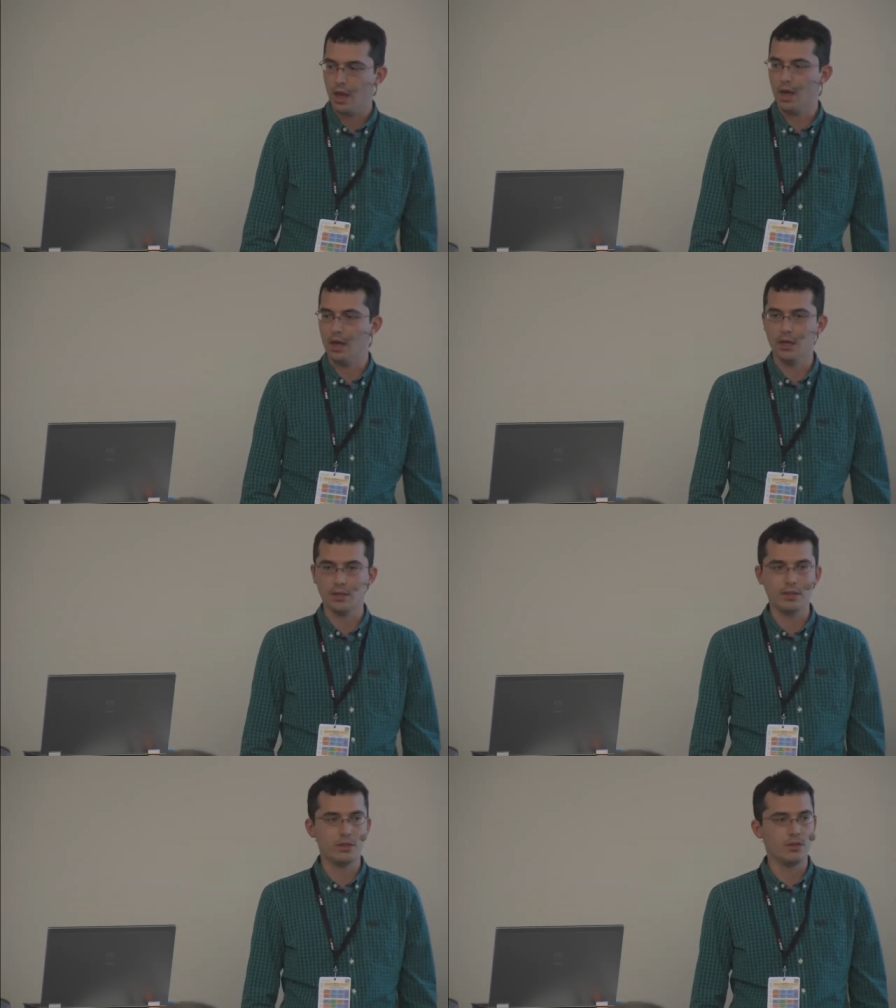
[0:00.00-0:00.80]
Uh,
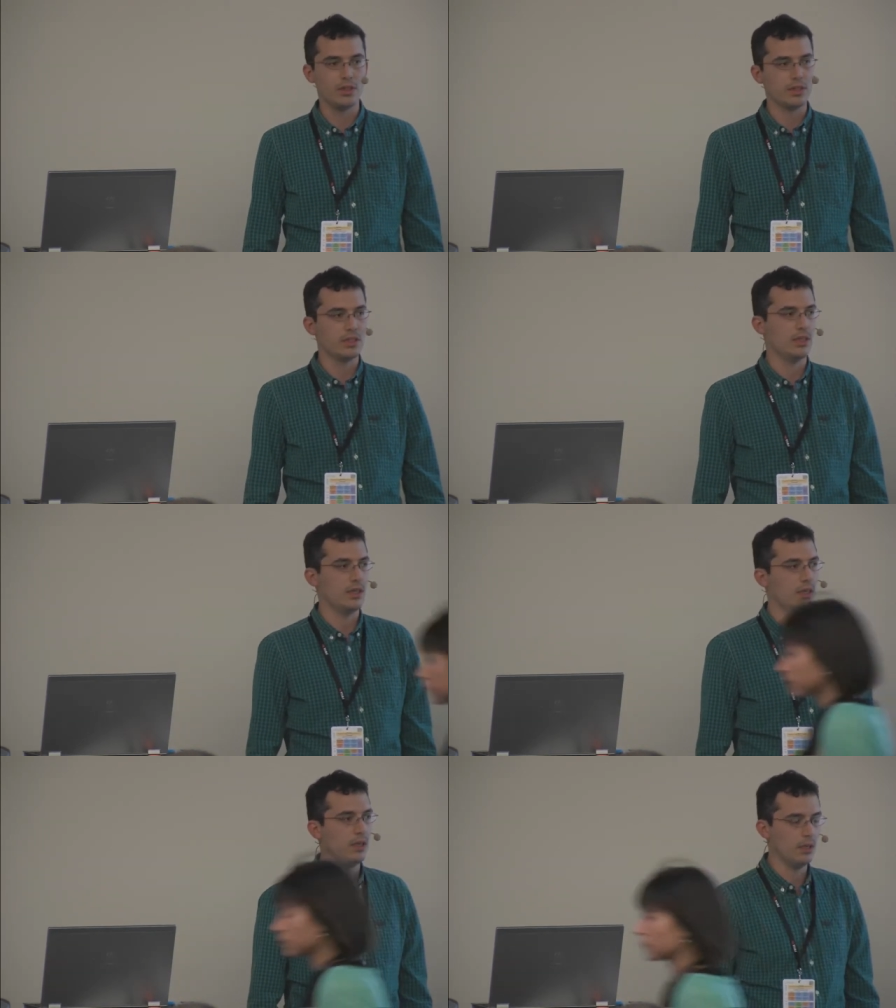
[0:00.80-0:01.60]
so this is
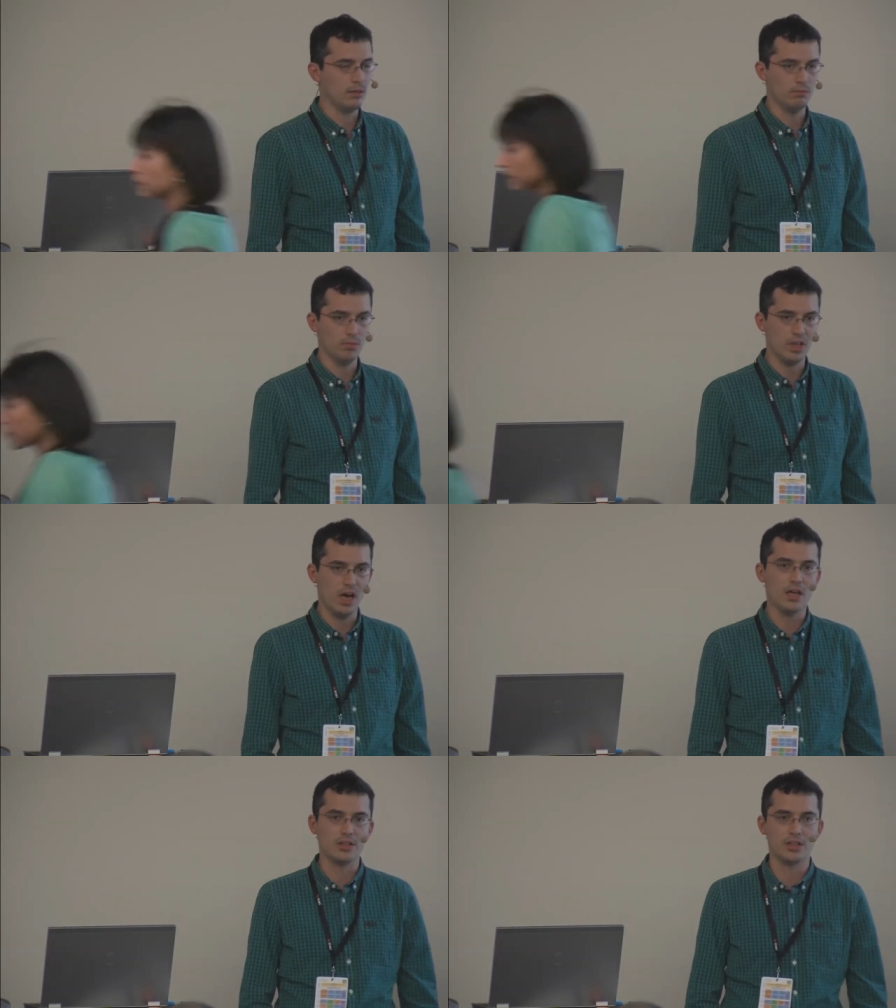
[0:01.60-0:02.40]
a
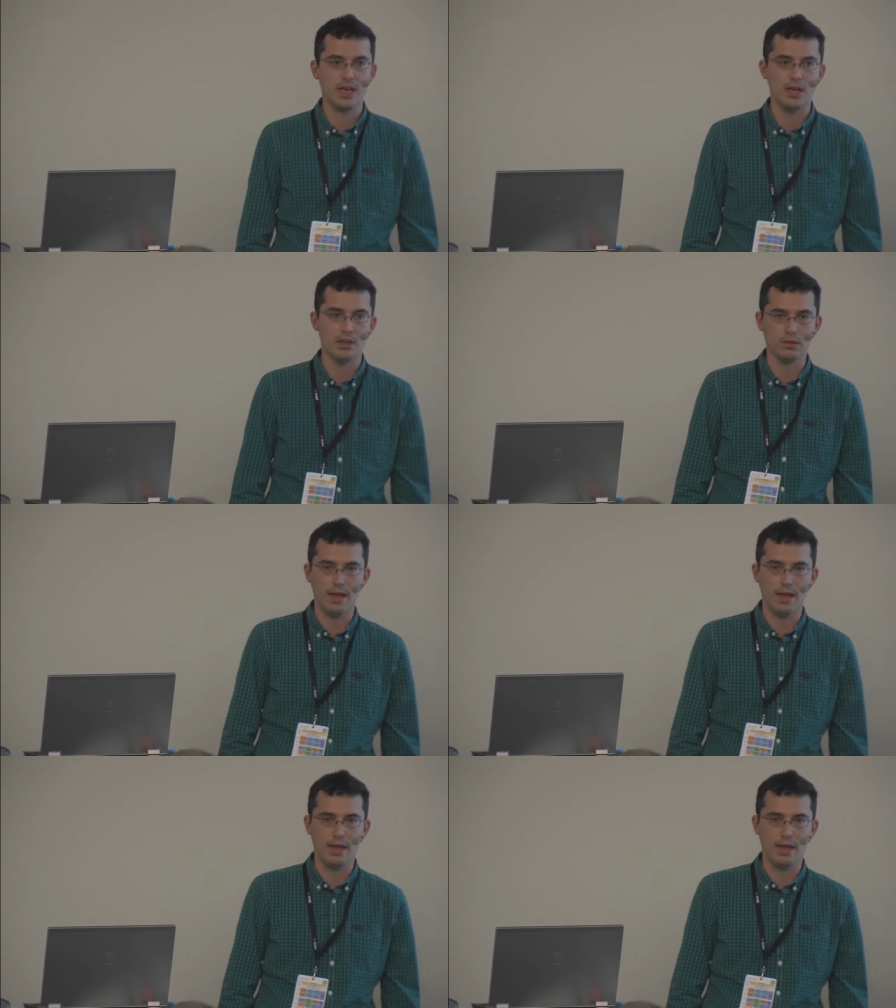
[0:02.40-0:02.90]
large-scale